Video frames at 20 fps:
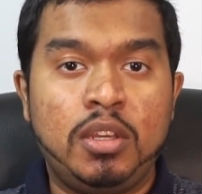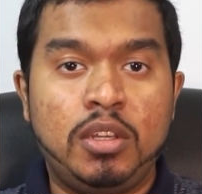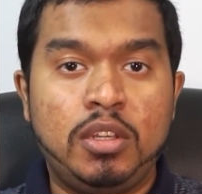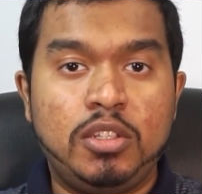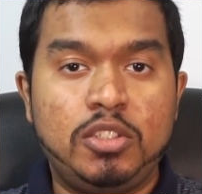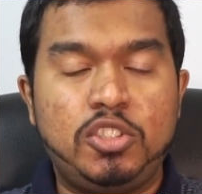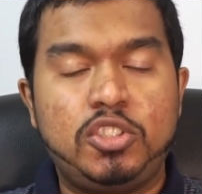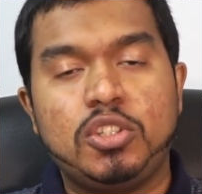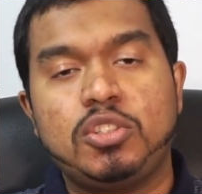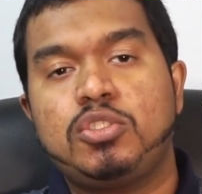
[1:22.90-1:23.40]

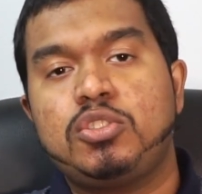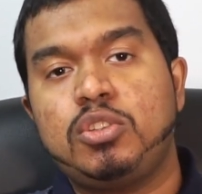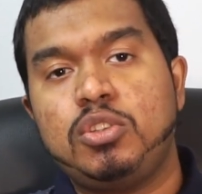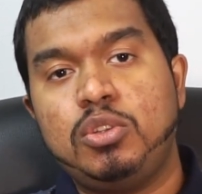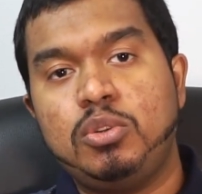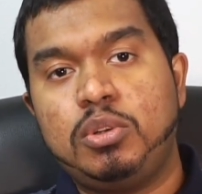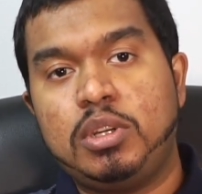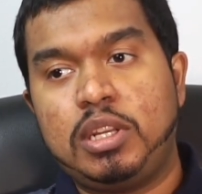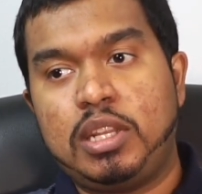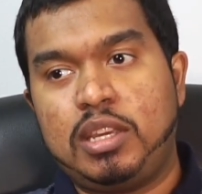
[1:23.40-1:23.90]
just so
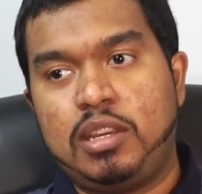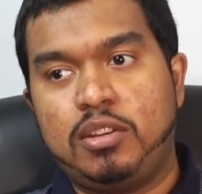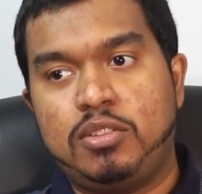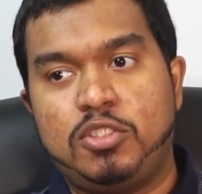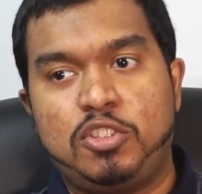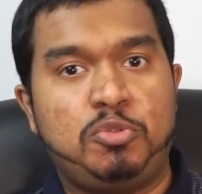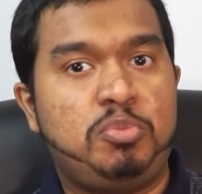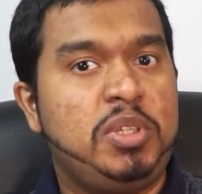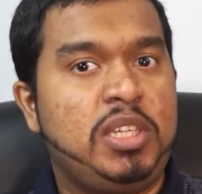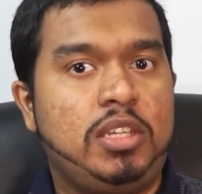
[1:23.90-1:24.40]
you can hear the
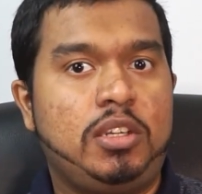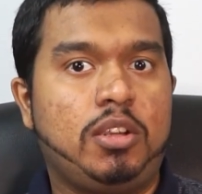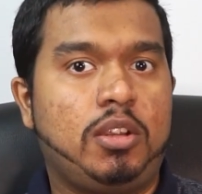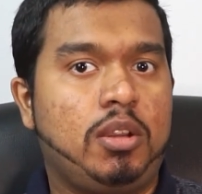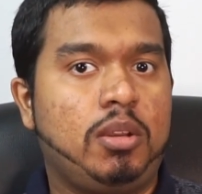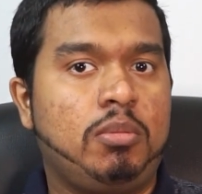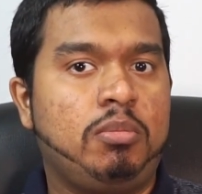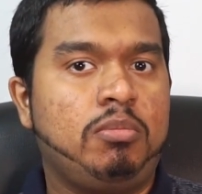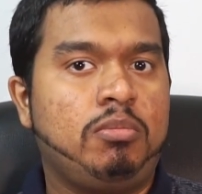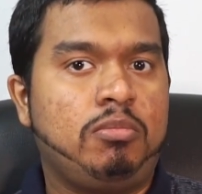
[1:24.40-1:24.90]

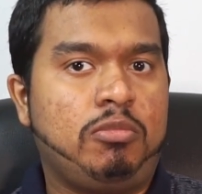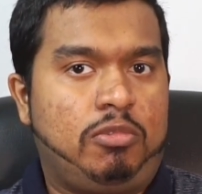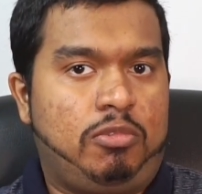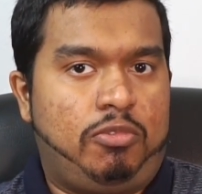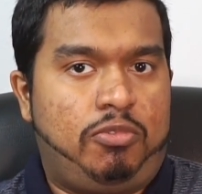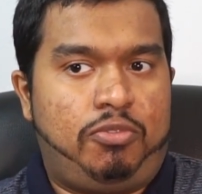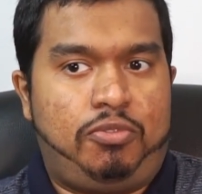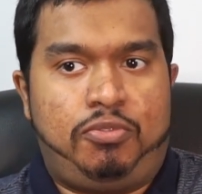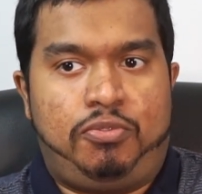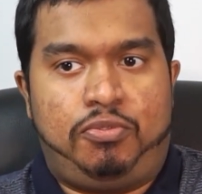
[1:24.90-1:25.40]
speaker
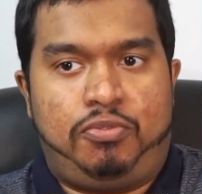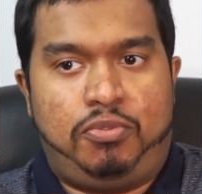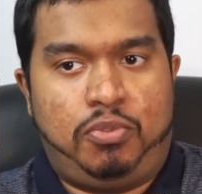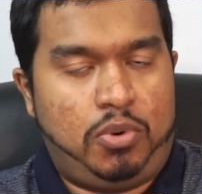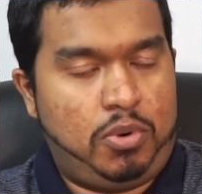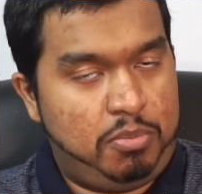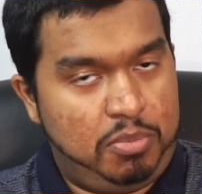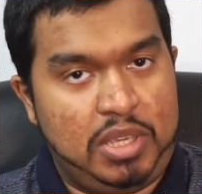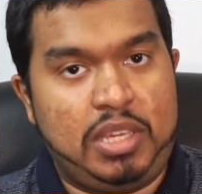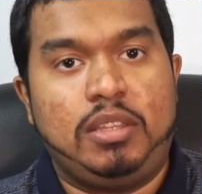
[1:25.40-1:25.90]

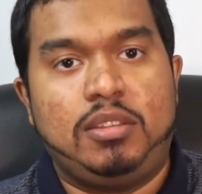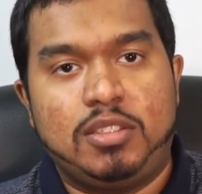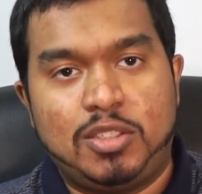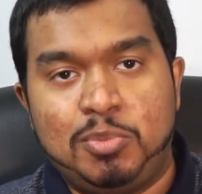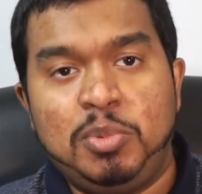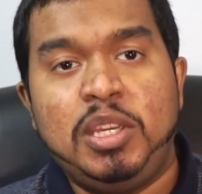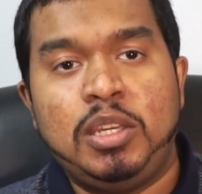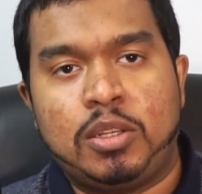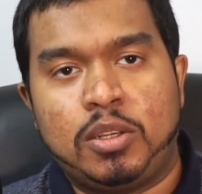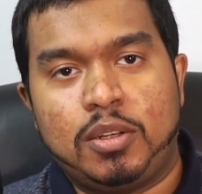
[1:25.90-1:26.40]
for being the
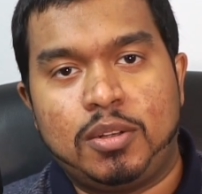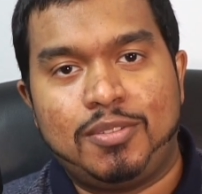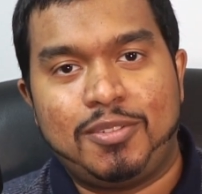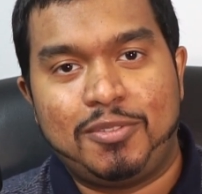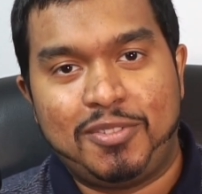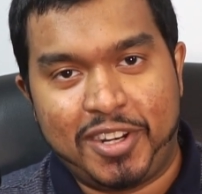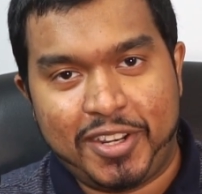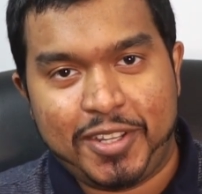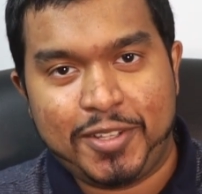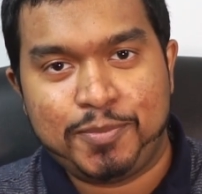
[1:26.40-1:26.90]
speaker,
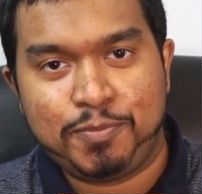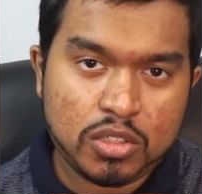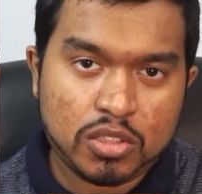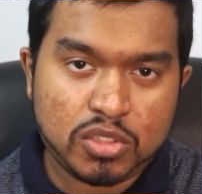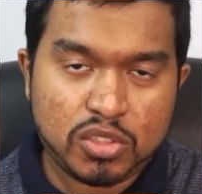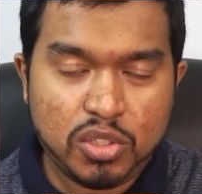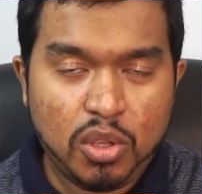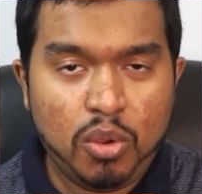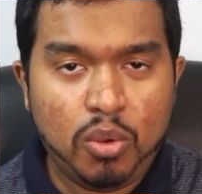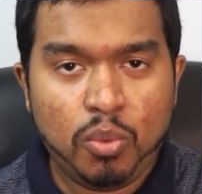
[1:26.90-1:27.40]
right?
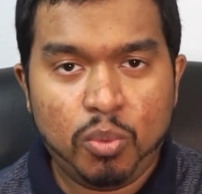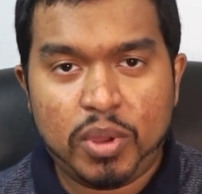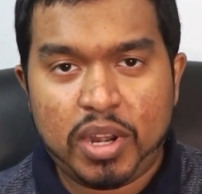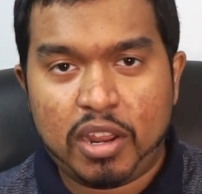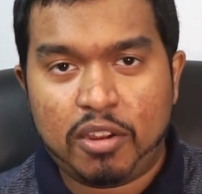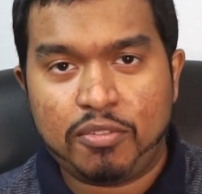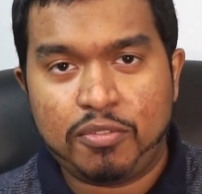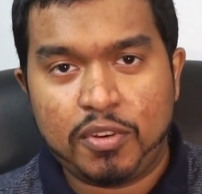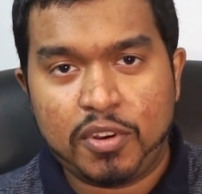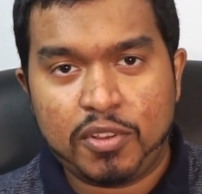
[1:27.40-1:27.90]
So
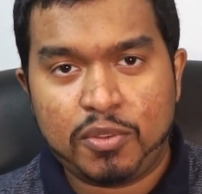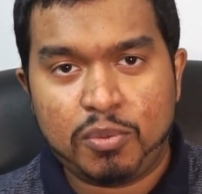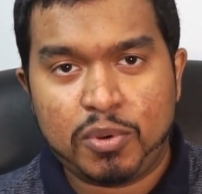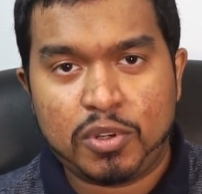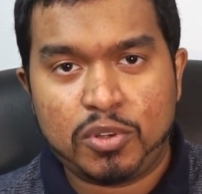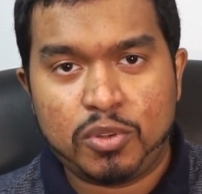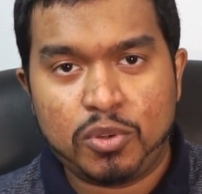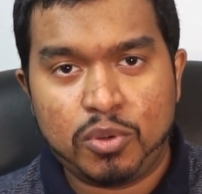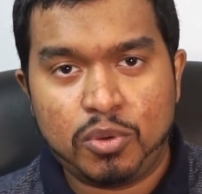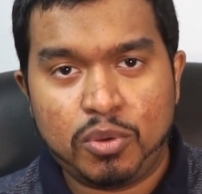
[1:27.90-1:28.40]
without further
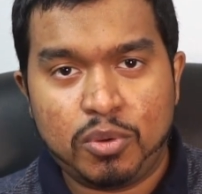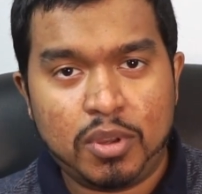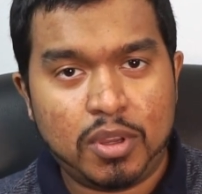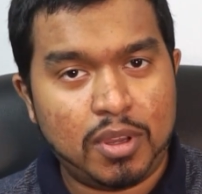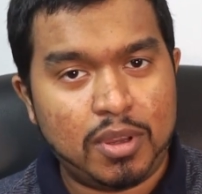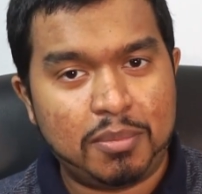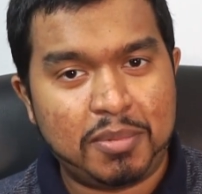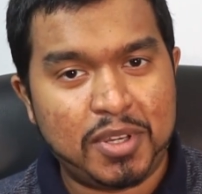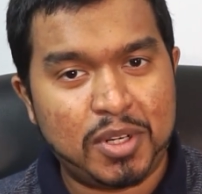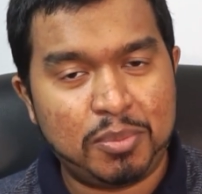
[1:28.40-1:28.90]
ado, I'm
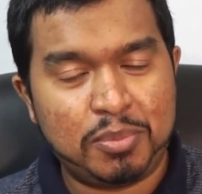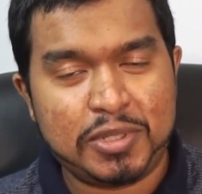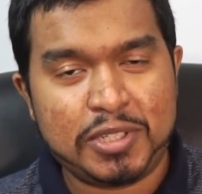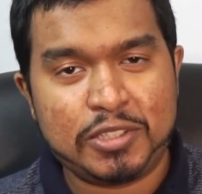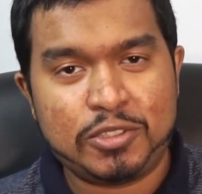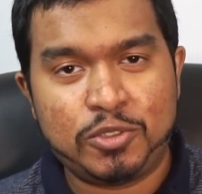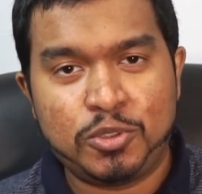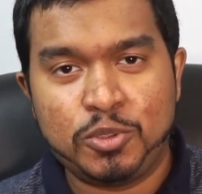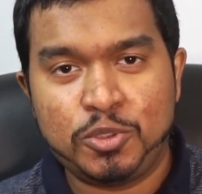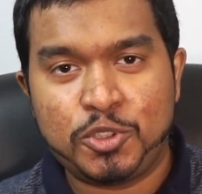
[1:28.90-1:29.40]
going to play
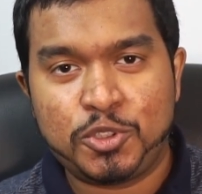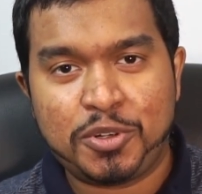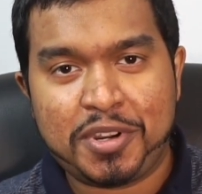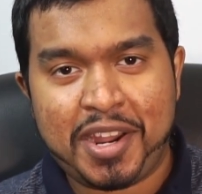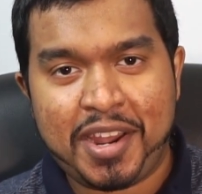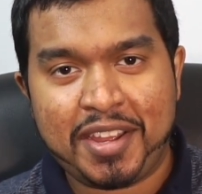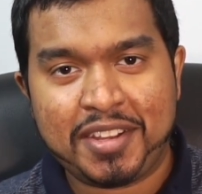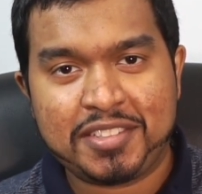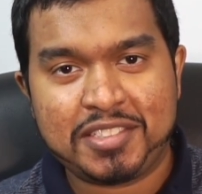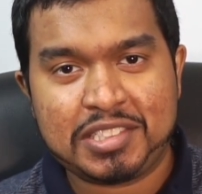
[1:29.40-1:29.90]
two
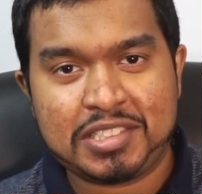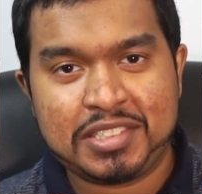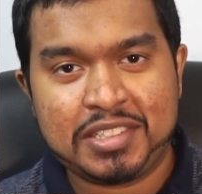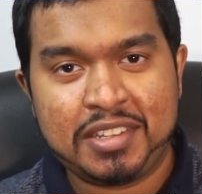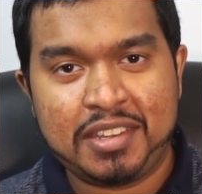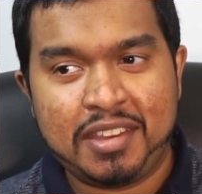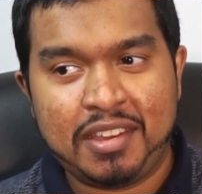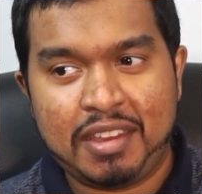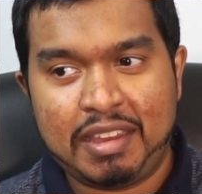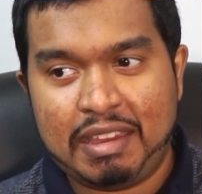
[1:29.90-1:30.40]
tracks
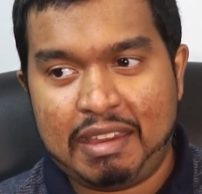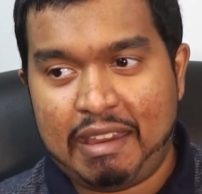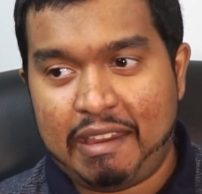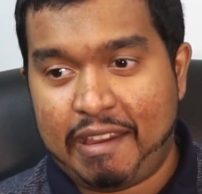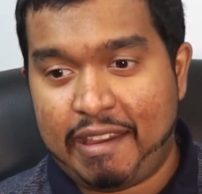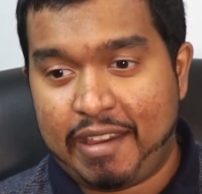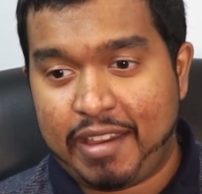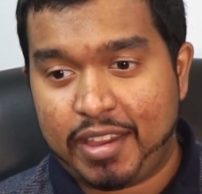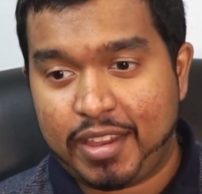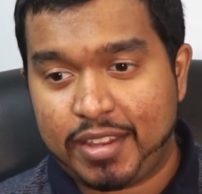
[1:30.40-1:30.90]

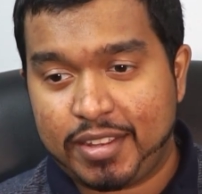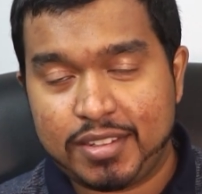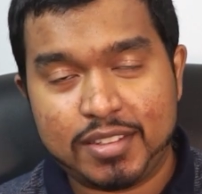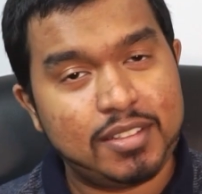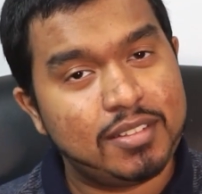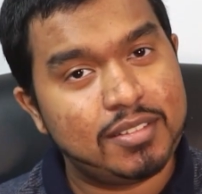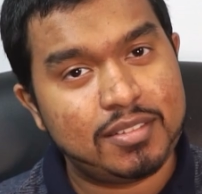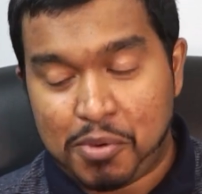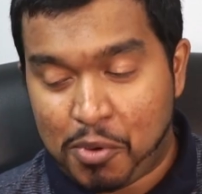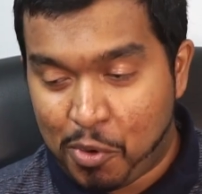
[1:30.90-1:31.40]
and
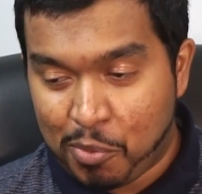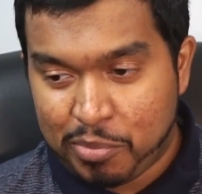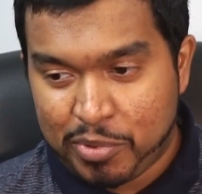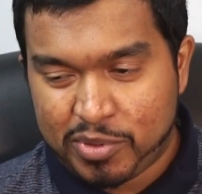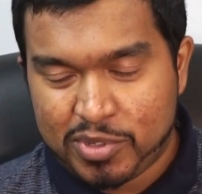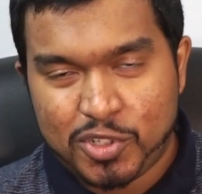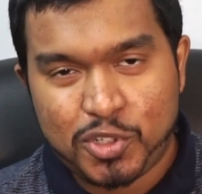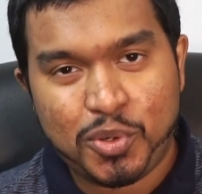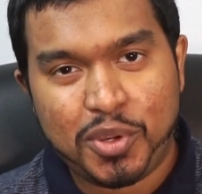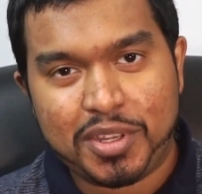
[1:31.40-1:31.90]
hope you
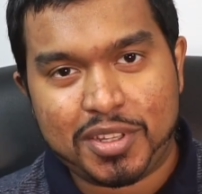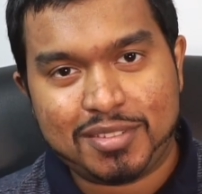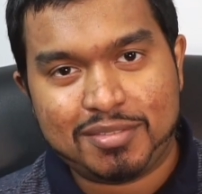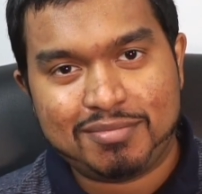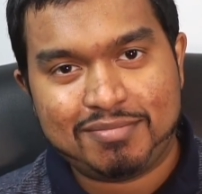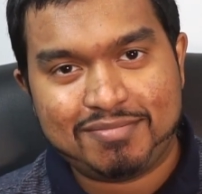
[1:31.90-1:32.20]
enjoy it.